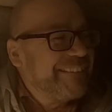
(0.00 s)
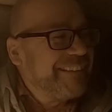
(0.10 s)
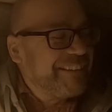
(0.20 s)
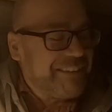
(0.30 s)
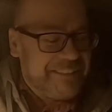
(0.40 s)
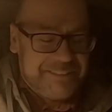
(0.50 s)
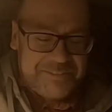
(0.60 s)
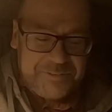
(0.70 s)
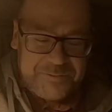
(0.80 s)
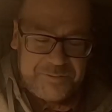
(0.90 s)
Oh yeah, that's
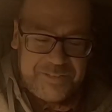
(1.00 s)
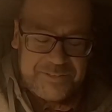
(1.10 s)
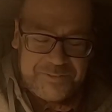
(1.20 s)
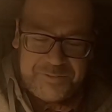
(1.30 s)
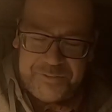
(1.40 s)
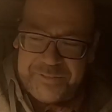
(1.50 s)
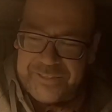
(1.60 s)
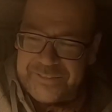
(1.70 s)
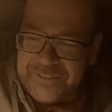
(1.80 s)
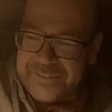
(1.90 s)
true, isn't
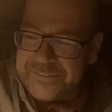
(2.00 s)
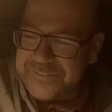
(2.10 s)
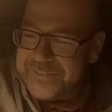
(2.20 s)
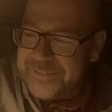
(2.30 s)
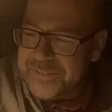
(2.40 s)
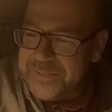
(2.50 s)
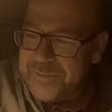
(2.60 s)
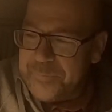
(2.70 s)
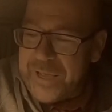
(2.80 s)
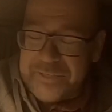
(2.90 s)
it, yeah.
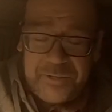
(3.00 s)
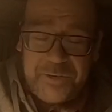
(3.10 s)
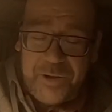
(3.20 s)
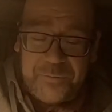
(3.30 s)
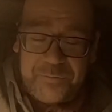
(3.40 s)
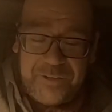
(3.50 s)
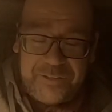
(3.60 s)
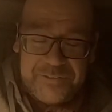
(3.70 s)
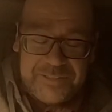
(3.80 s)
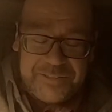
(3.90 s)
I don't know,
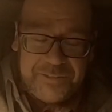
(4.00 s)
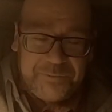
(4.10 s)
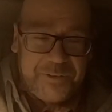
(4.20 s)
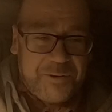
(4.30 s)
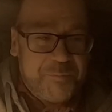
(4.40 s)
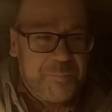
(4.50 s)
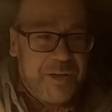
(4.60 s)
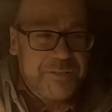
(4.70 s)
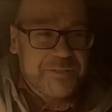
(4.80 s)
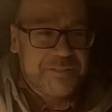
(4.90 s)
honestly don't know. But I
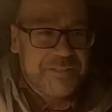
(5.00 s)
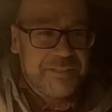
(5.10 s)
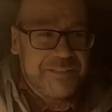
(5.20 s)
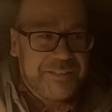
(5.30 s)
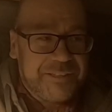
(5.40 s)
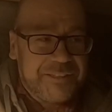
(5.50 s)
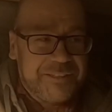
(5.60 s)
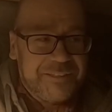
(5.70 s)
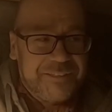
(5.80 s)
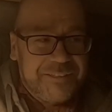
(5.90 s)
just think
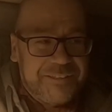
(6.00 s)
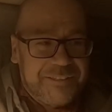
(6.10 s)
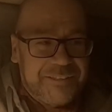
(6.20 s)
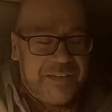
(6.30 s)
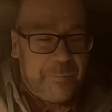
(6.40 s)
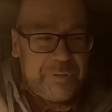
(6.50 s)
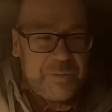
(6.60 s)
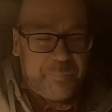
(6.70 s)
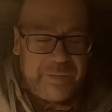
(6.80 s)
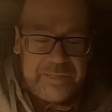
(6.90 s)
I'm in the
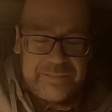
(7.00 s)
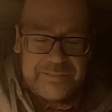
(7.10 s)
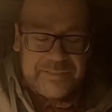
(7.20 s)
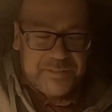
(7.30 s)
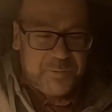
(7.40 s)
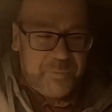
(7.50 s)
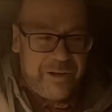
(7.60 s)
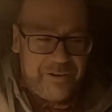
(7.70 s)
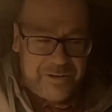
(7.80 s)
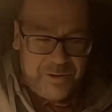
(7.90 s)
Peaks, it's
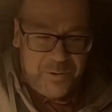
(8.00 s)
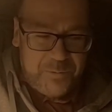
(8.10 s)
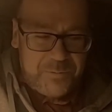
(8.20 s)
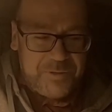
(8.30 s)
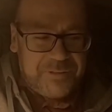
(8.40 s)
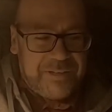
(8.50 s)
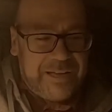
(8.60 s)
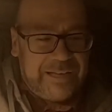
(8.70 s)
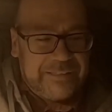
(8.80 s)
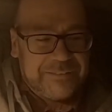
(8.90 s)
somewhere I know,
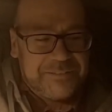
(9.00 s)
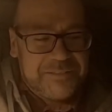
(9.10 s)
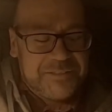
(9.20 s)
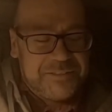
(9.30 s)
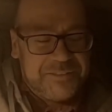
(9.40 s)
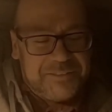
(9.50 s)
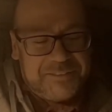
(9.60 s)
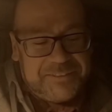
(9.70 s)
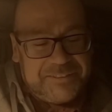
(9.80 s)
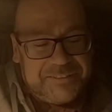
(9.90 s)
and
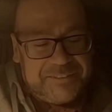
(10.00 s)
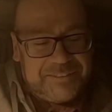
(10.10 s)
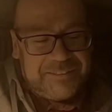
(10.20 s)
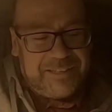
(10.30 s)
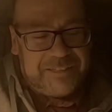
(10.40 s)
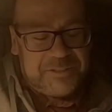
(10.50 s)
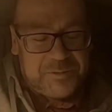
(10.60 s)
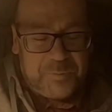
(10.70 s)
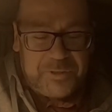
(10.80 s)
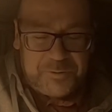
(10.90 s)
I
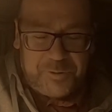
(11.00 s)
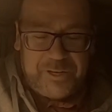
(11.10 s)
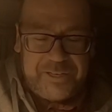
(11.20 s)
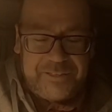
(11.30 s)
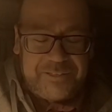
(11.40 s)
just want to try it.